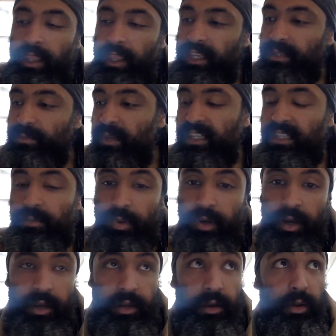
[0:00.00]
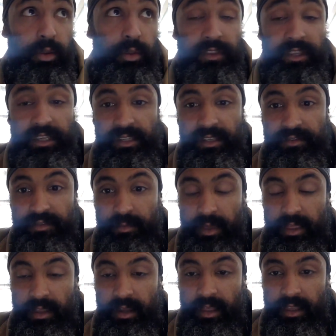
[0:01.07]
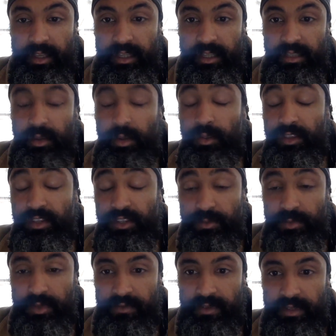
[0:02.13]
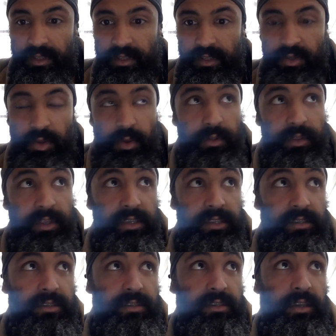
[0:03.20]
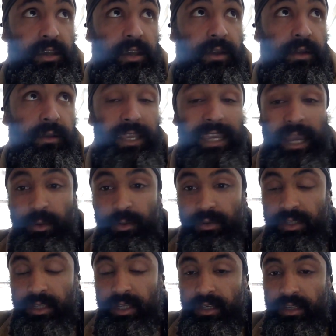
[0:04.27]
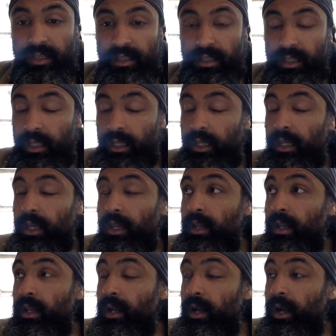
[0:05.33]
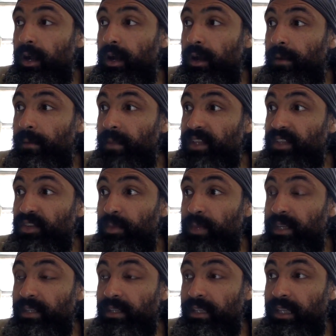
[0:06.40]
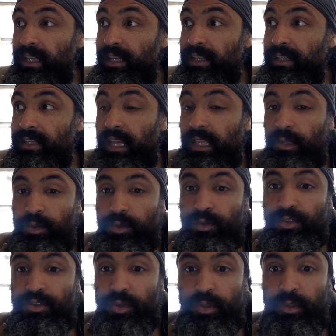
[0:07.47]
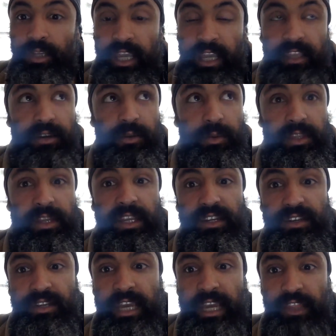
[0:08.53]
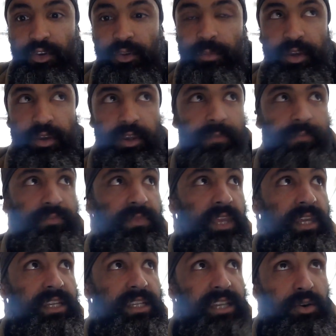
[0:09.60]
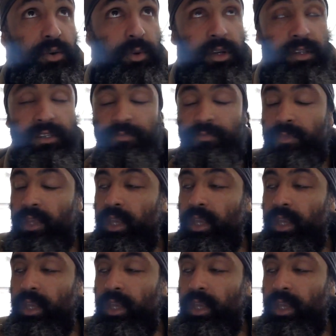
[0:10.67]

That's based upon all of these different methodologies, all these observances, all these counts, and additionally. And so basically, it is a lunar solar calendar with an intercalary period, and this is how it works.